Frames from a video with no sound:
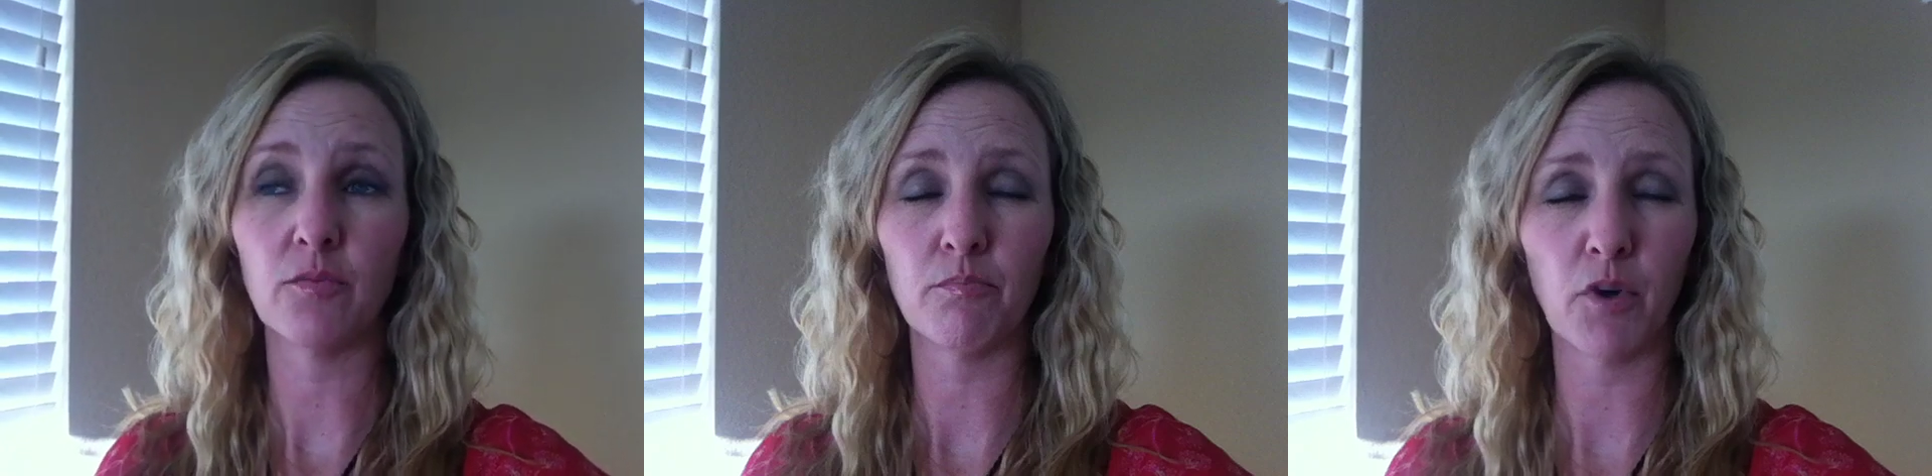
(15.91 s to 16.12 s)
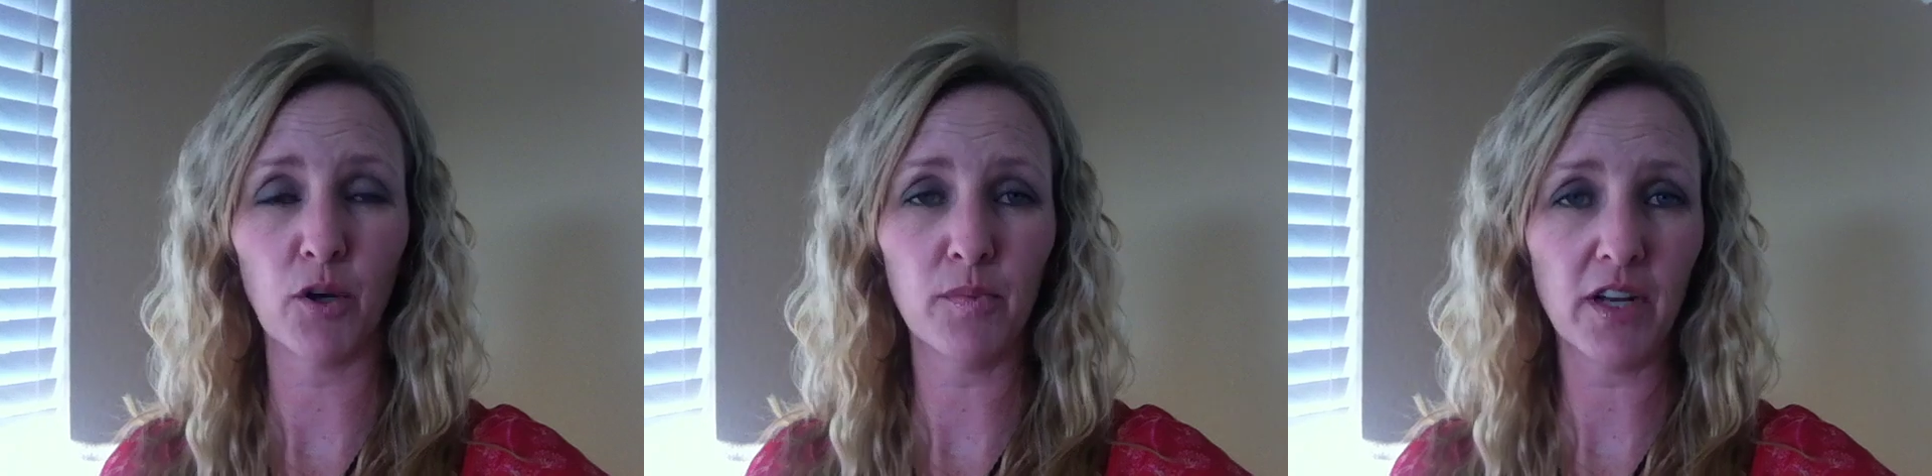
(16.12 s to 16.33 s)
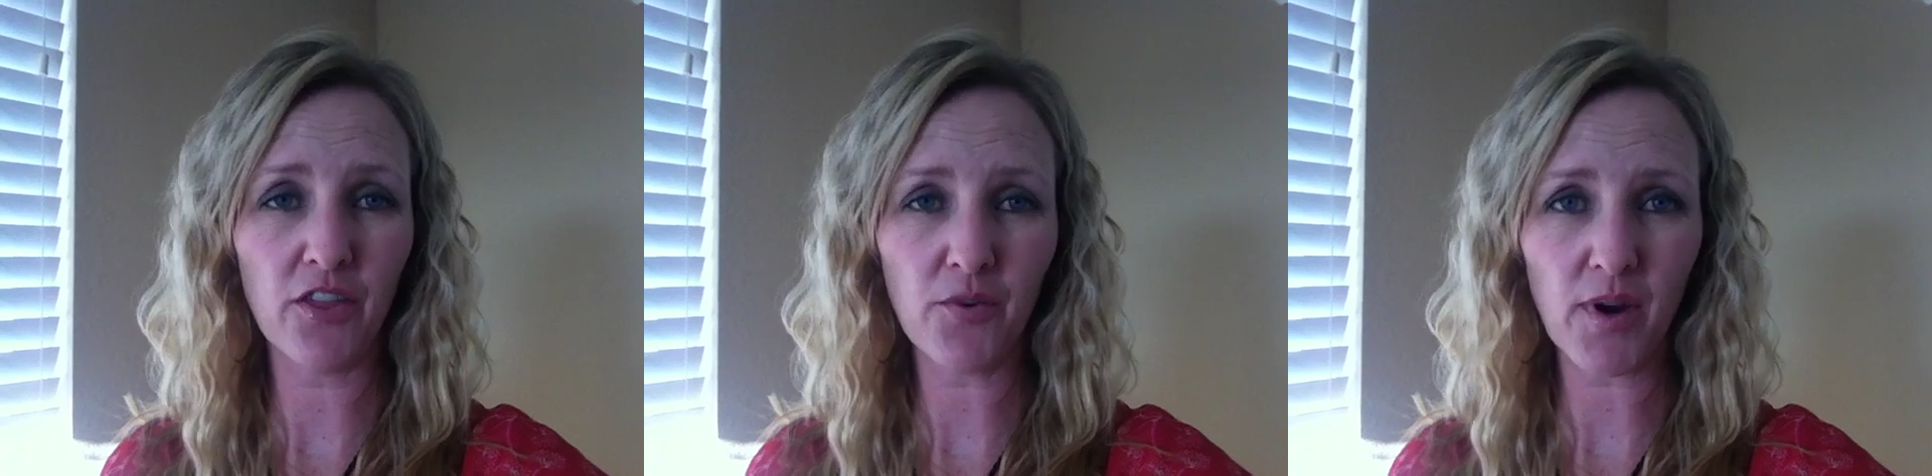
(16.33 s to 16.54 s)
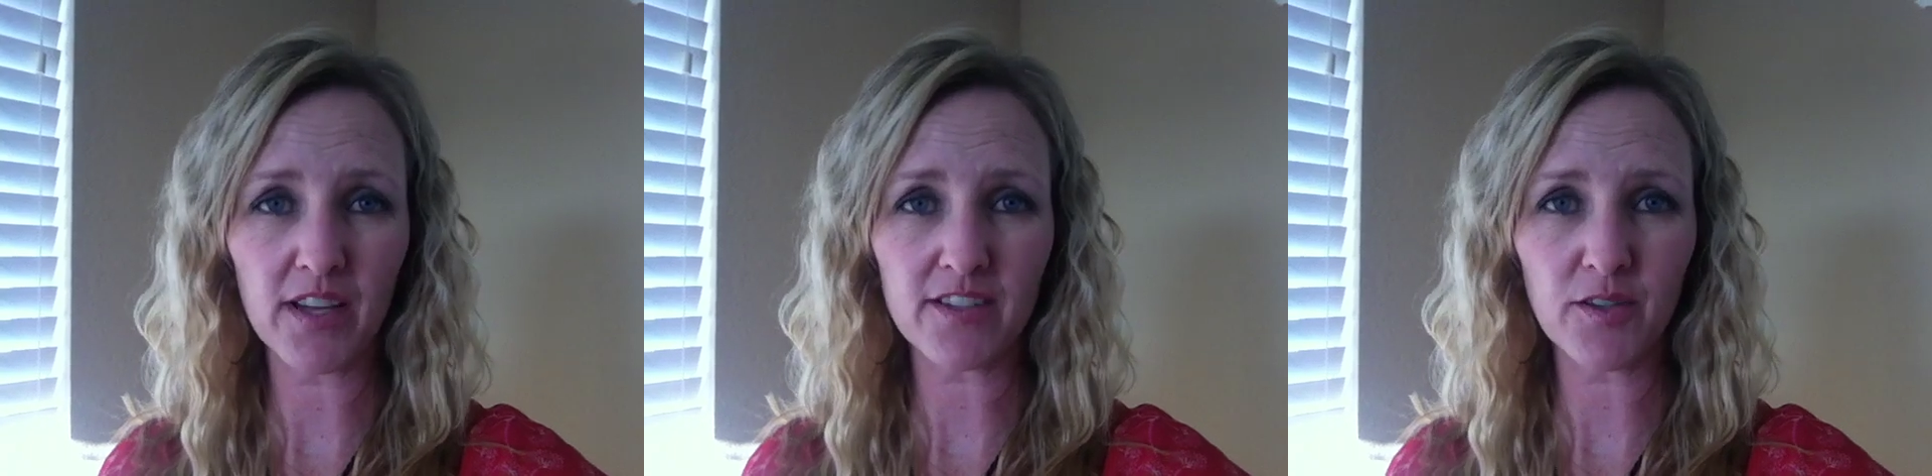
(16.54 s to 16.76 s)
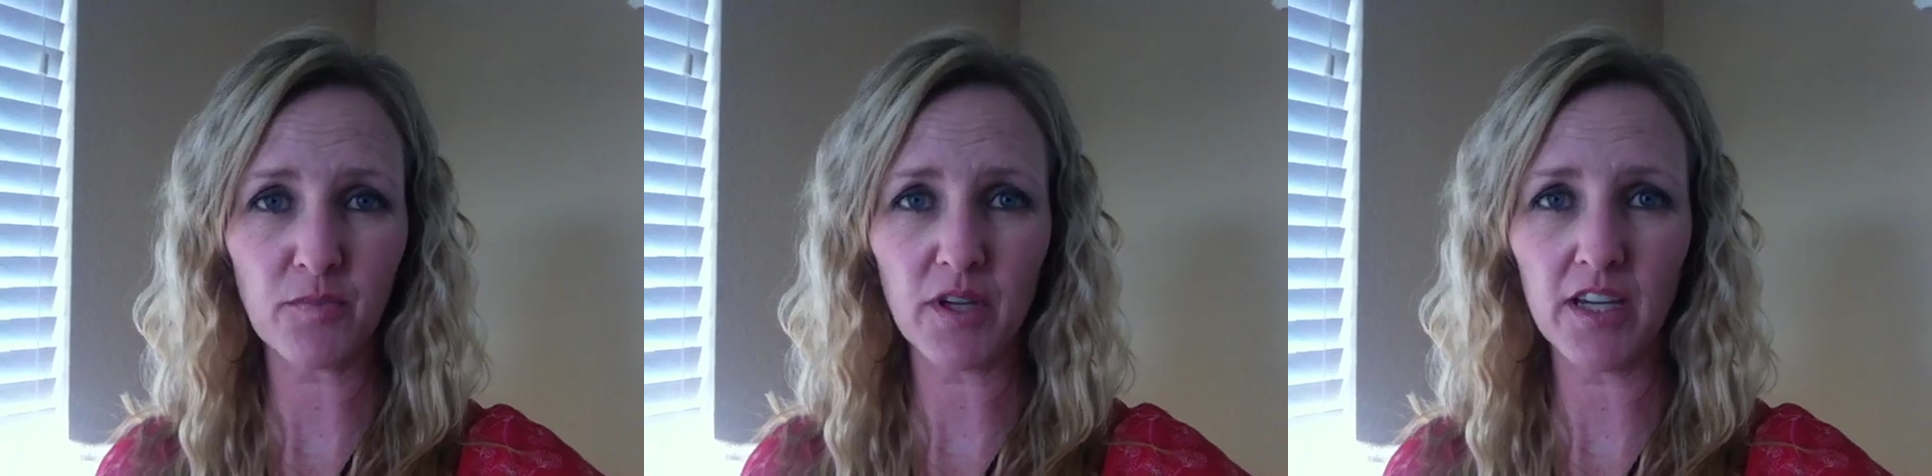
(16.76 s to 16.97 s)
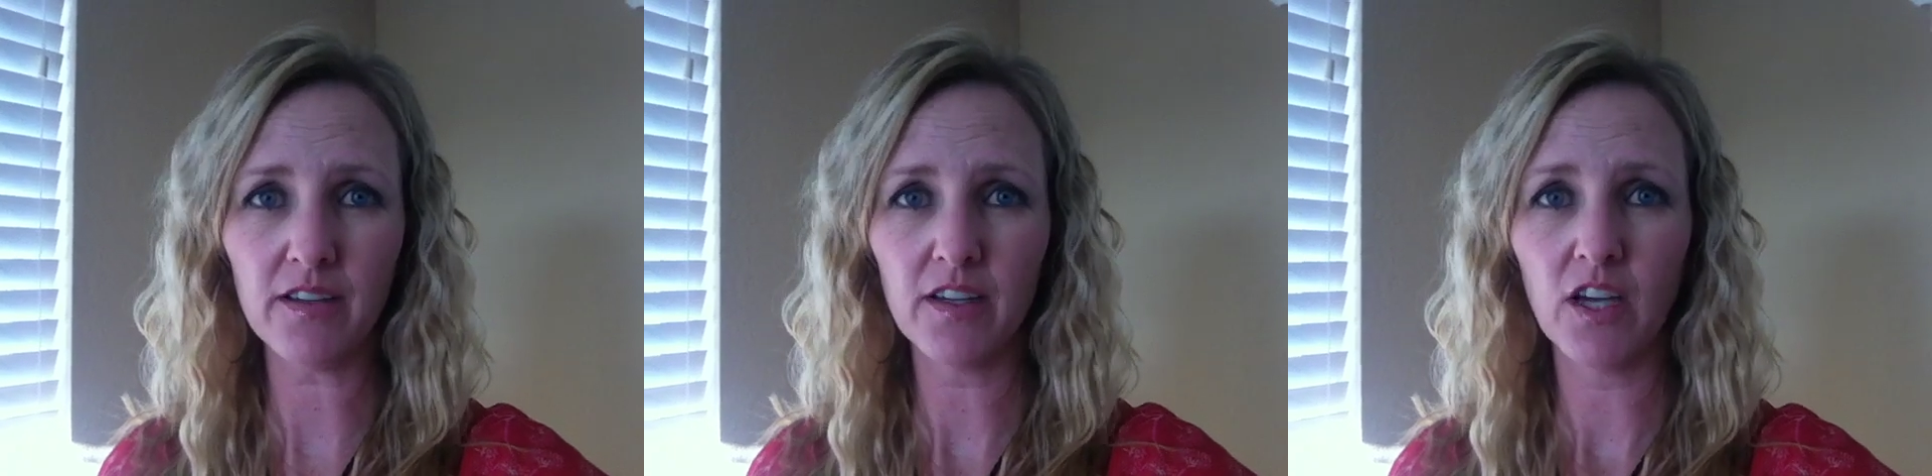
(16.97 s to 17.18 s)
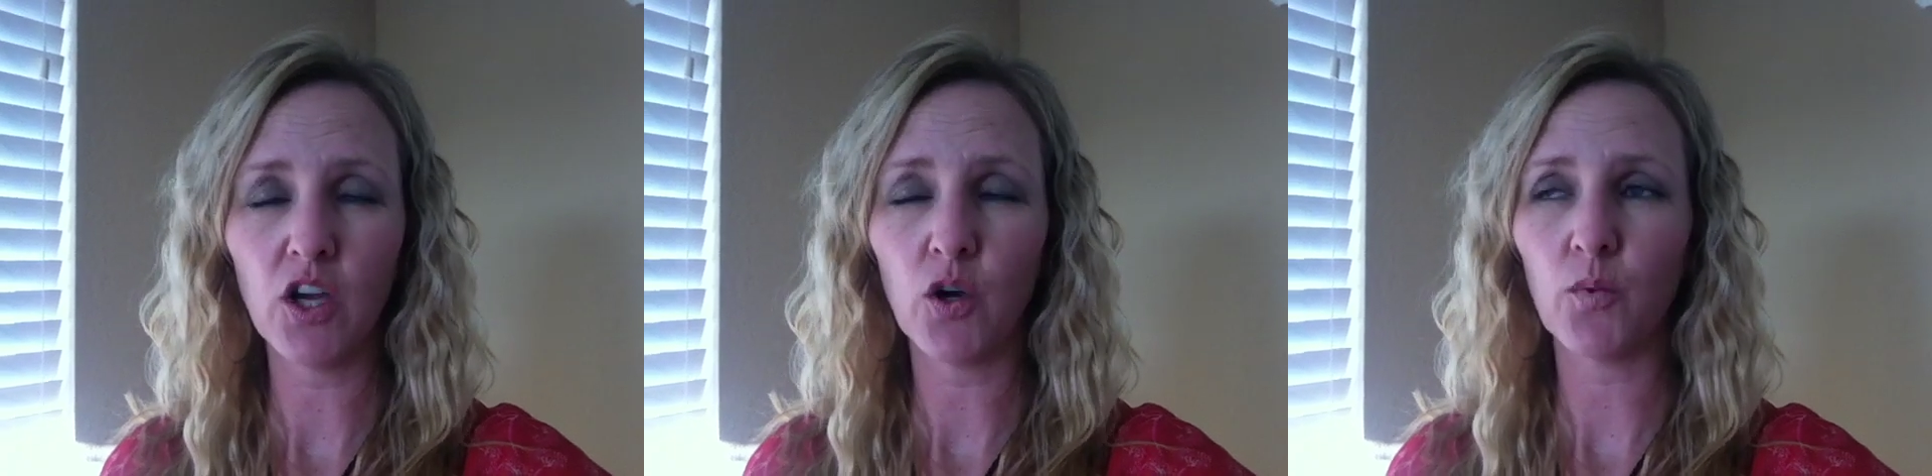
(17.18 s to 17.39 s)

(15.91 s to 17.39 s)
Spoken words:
bourbon in the recipe,